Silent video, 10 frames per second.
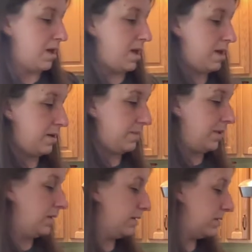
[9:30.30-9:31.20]

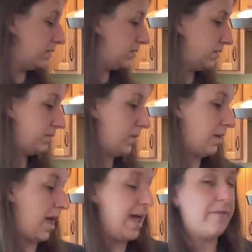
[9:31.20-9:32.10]

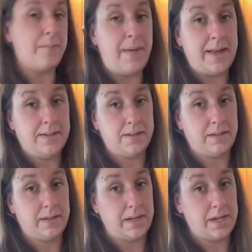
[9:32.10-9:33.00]
well, I have a
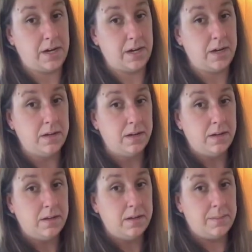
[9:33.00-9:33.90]
pencil in here.
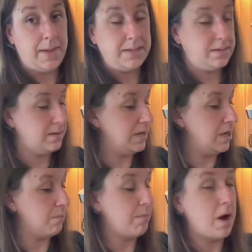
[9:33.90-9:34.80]
The pencil in
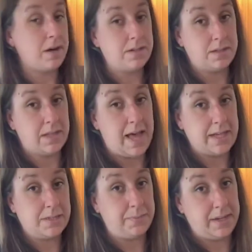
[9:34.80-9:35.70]
here marks the
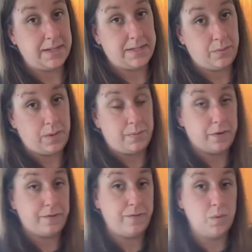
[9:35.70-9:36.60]
last place that we
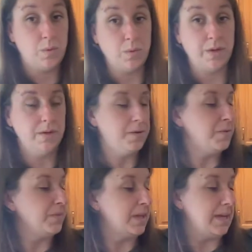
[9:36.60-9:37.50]
put food
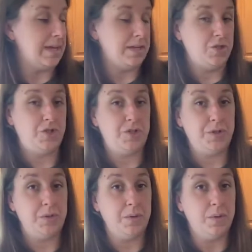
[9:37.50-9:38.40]

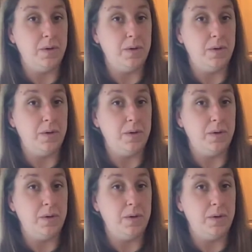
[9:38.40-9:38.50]
into